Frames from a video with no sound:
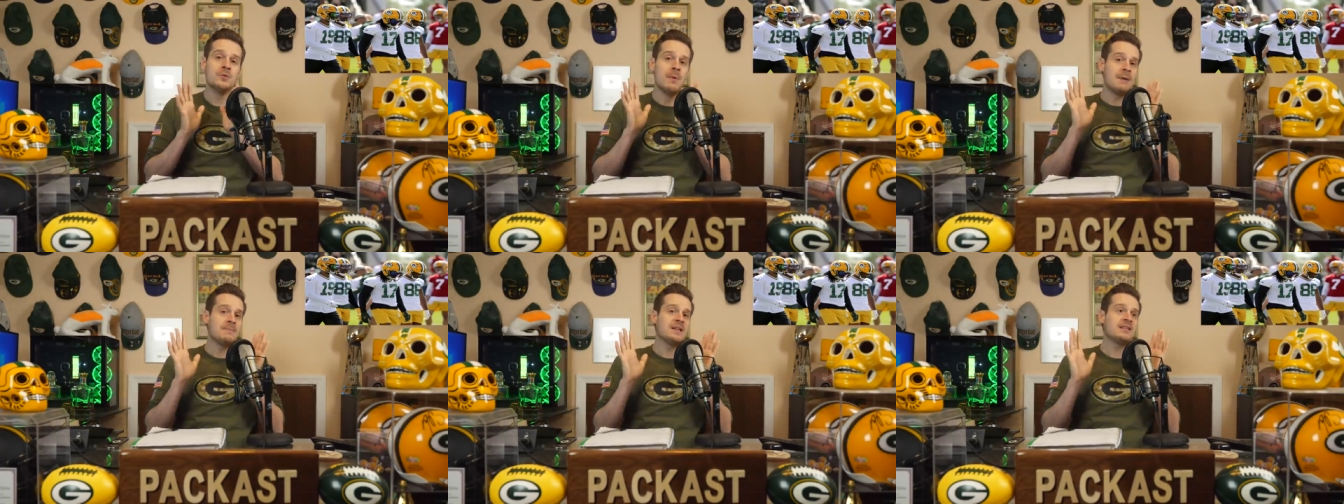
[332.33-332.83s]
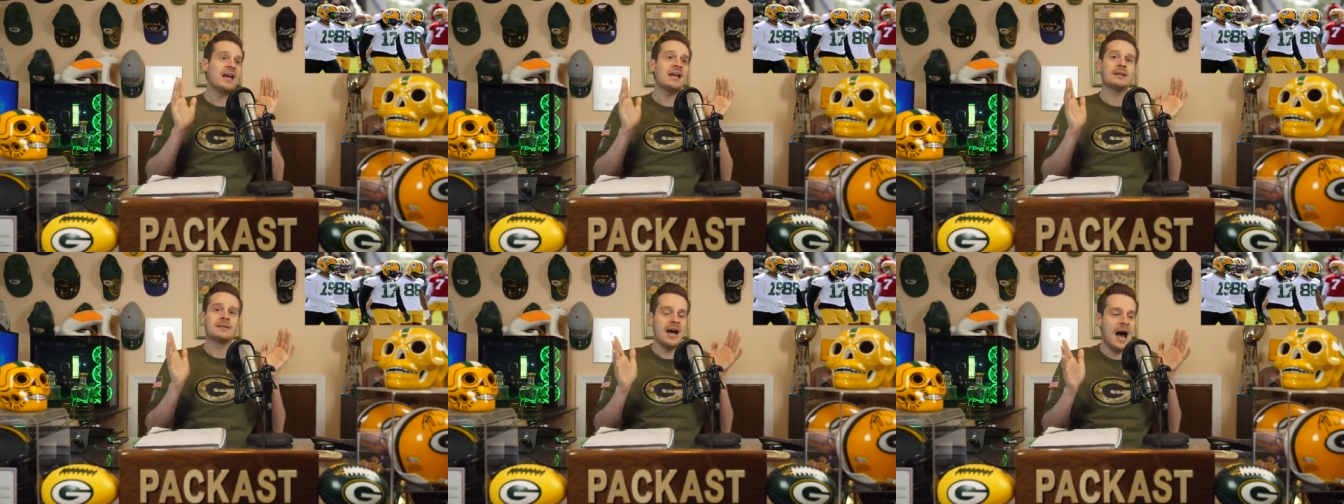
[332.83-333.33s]
you might be
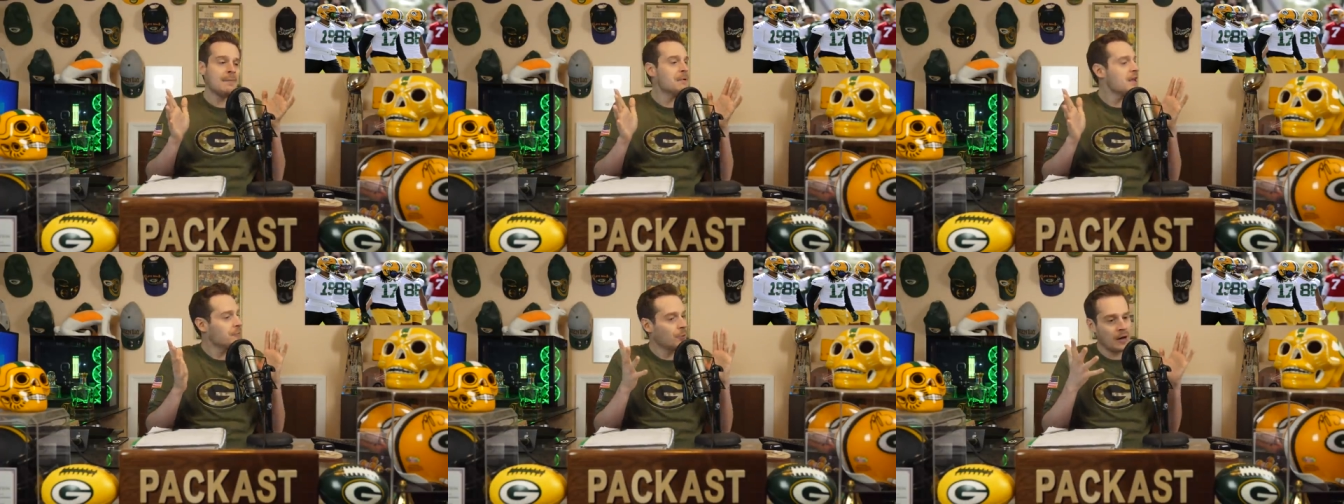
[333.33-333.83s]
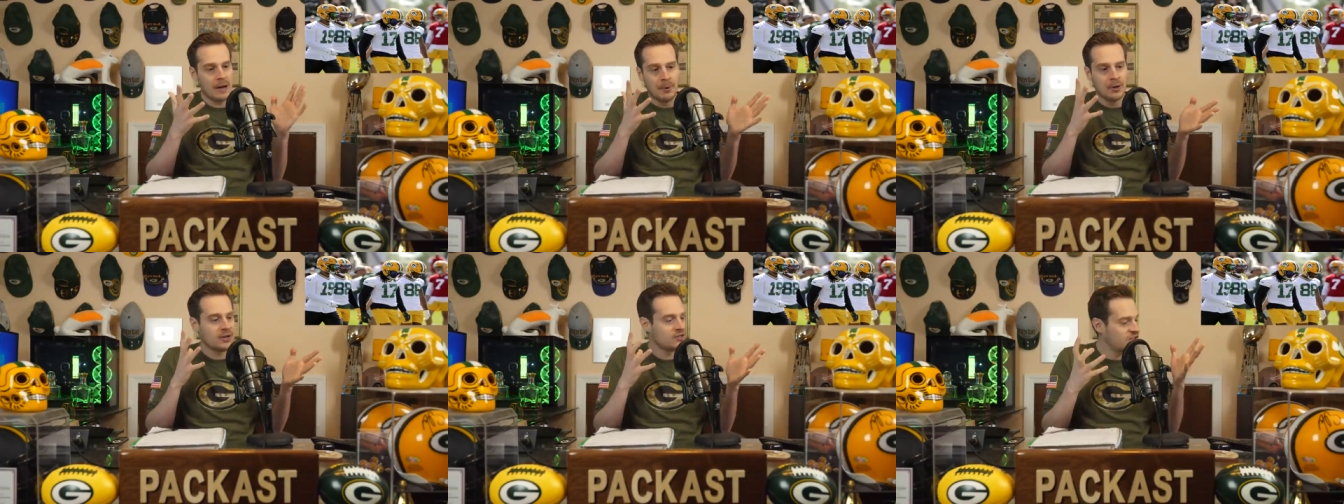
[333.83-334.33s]
saying, Tom, if we're
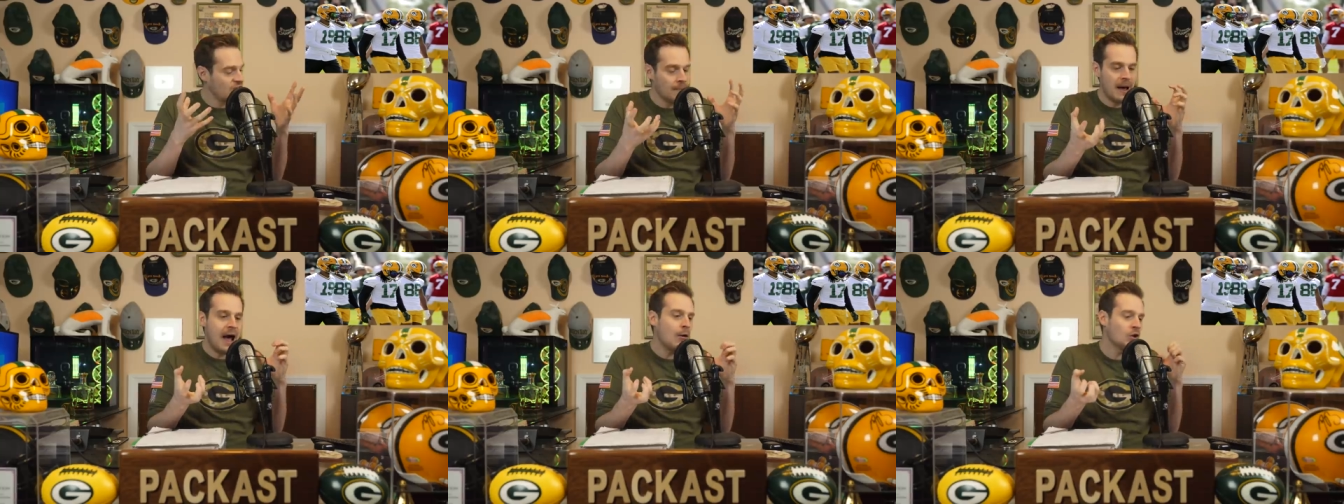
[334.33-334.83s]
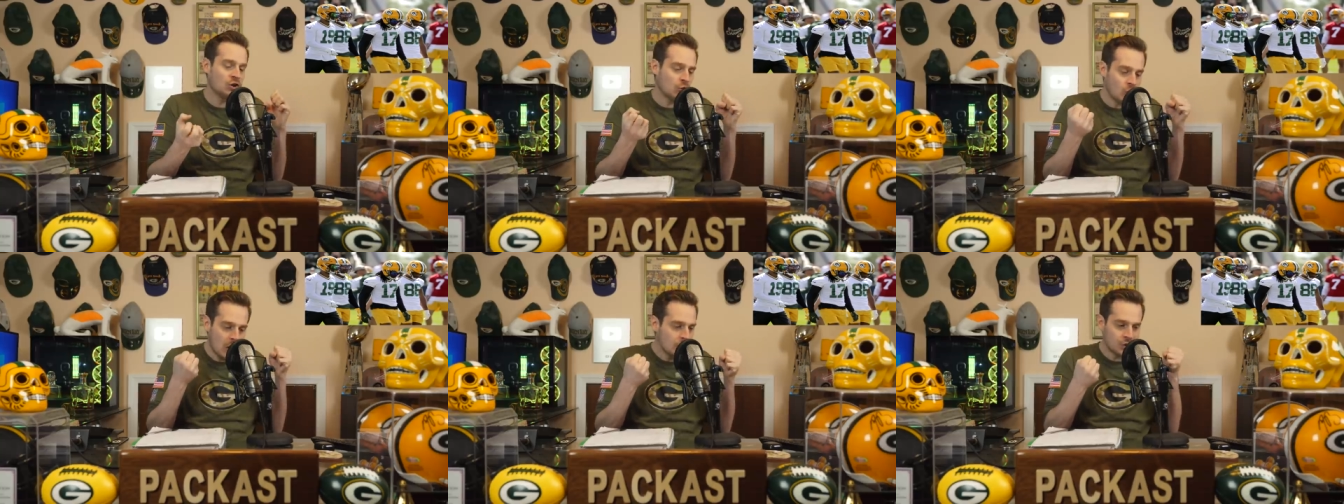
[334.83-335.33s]
able to somehow
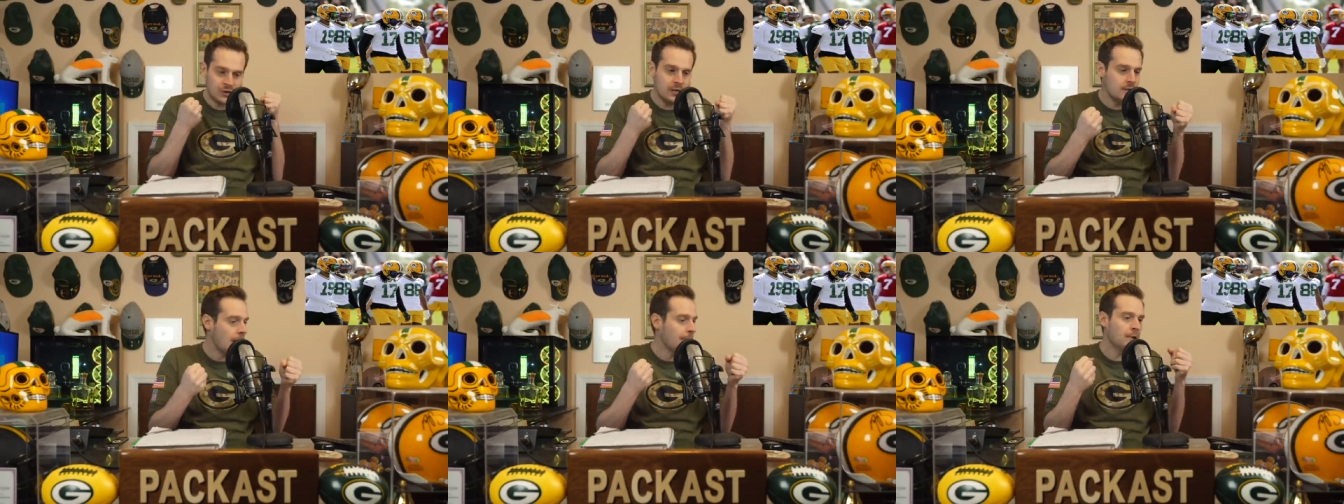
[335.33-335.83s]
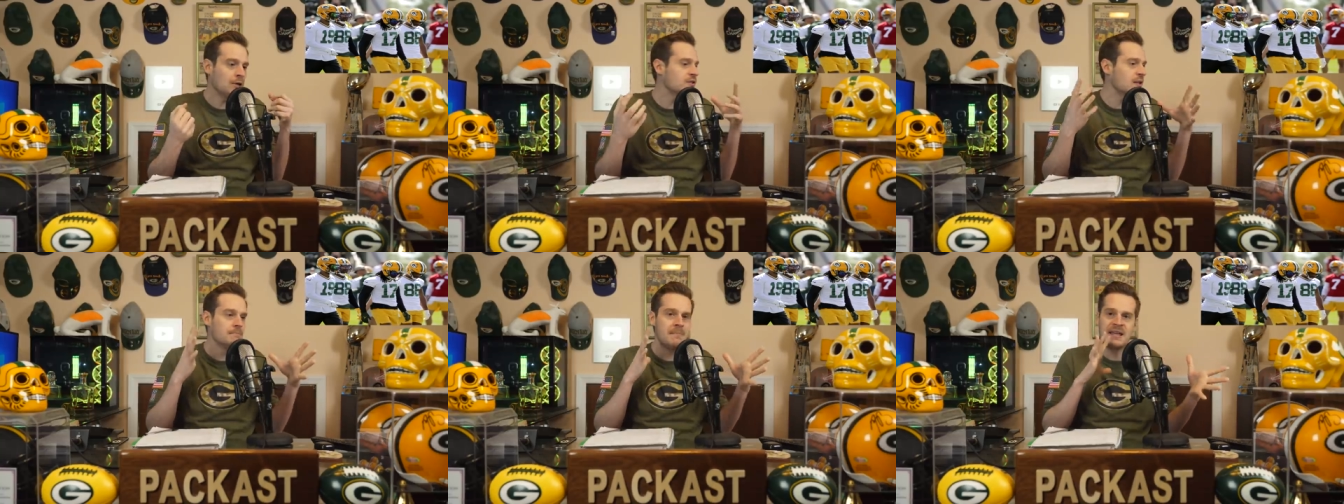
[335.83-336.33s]
crunch the
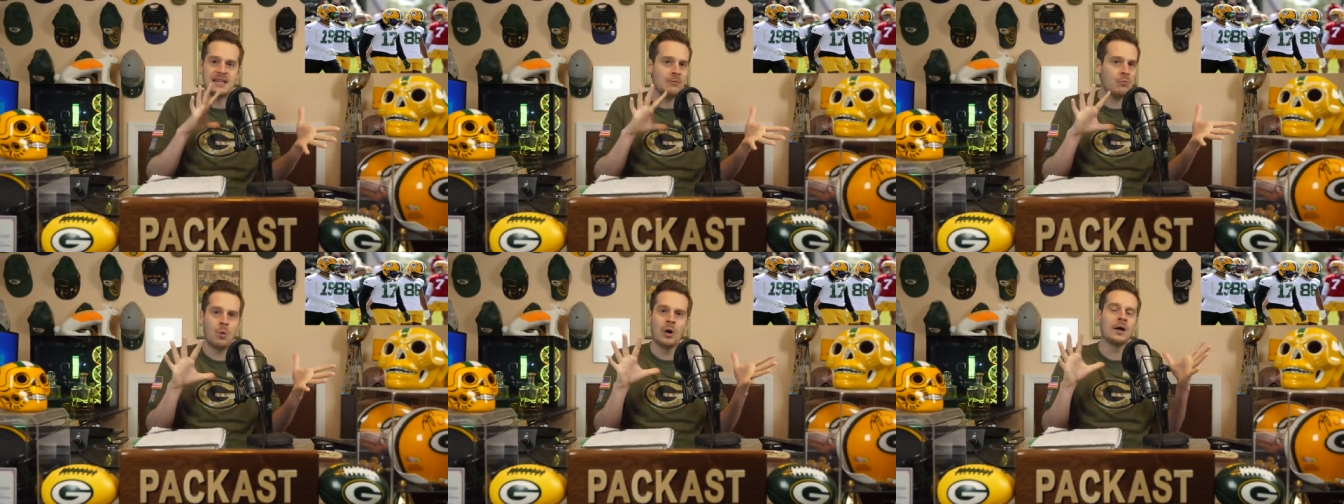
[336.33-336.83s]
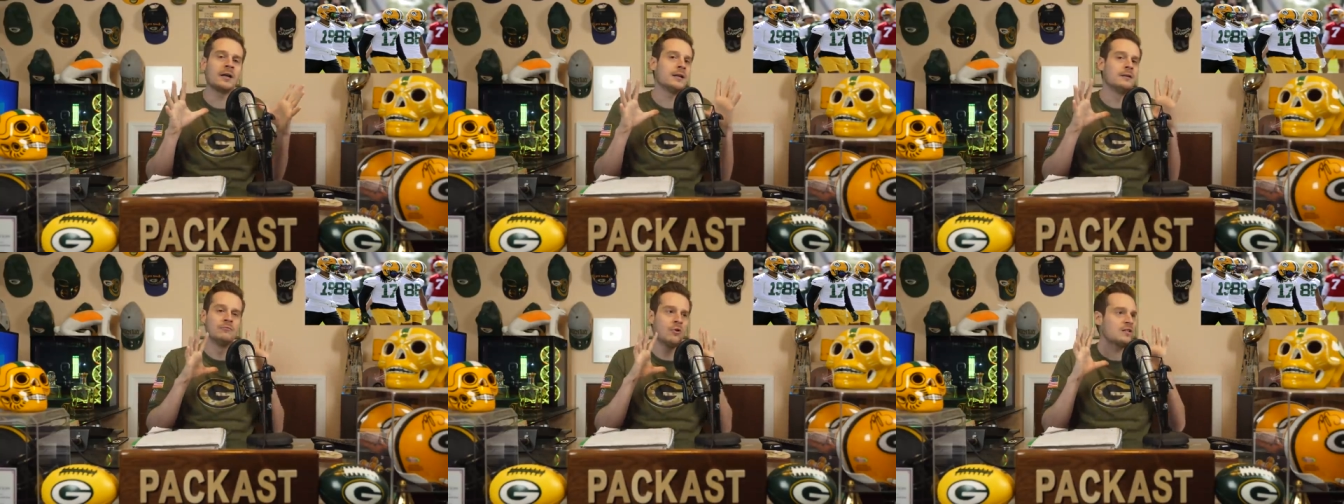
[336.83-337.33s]
numbers and make it work
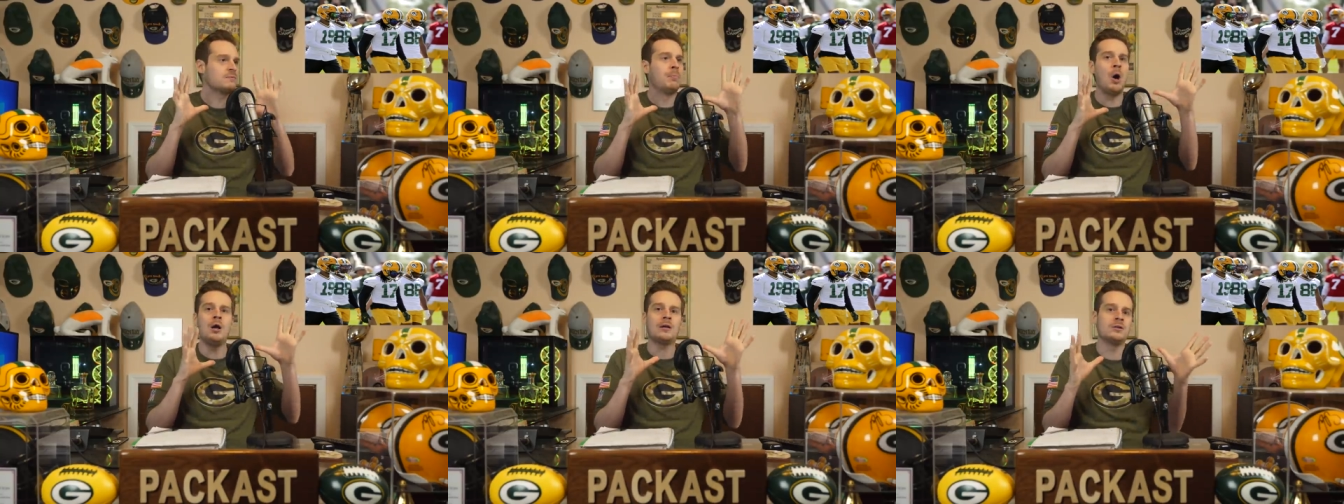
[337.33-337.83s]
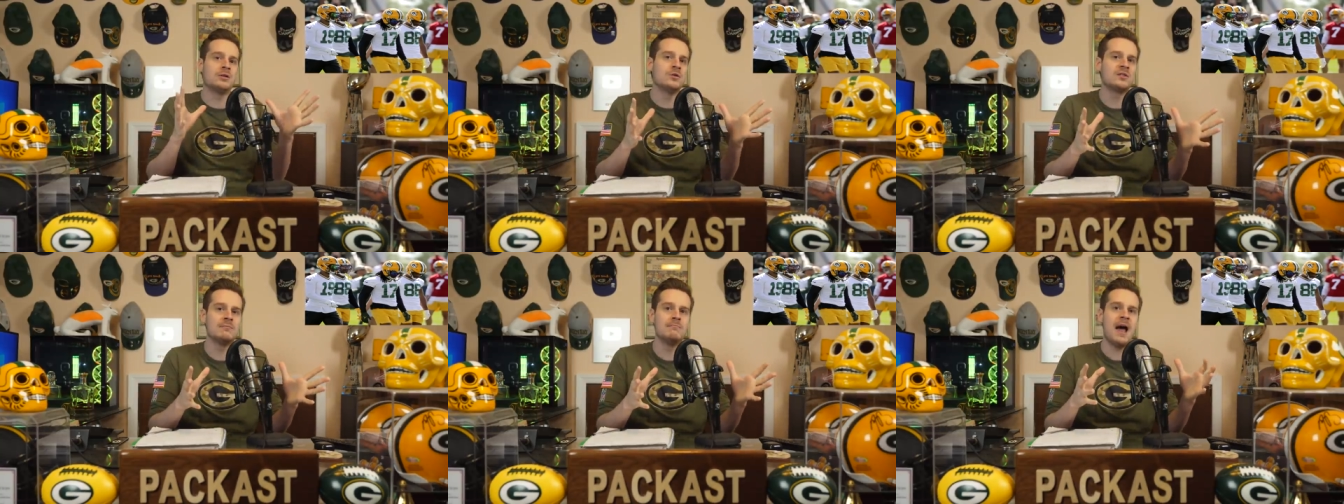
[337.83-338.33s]
and Russ Ball could do
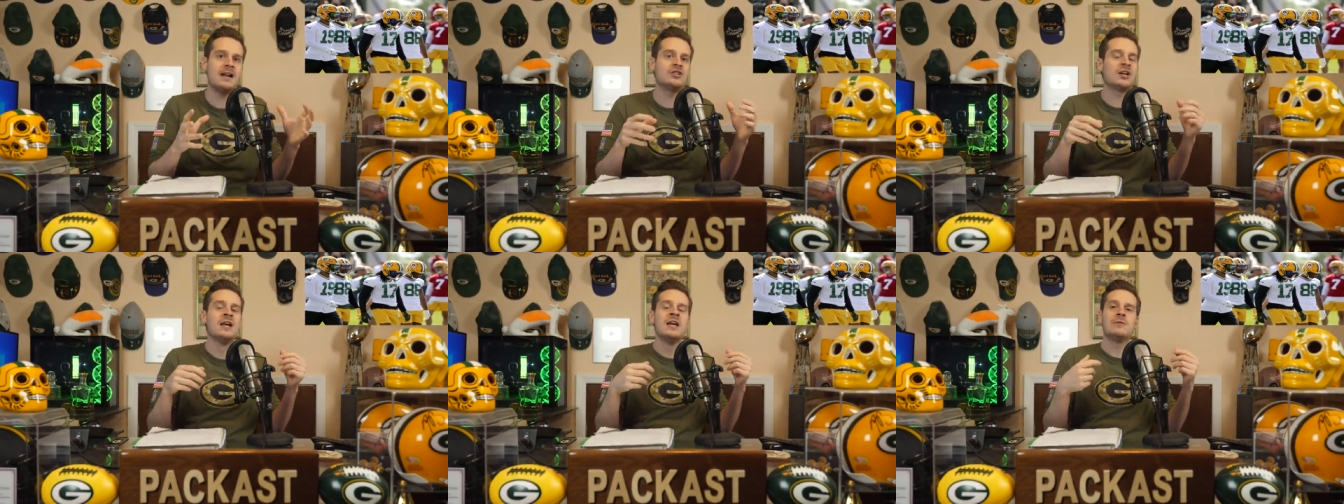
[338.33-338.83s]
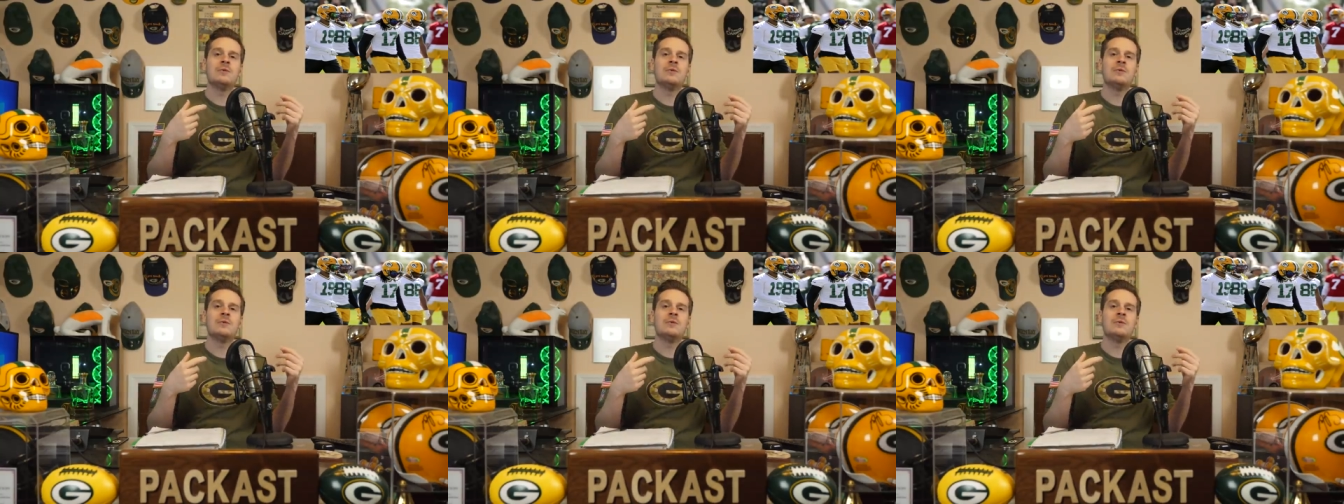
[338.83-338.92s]
some magic,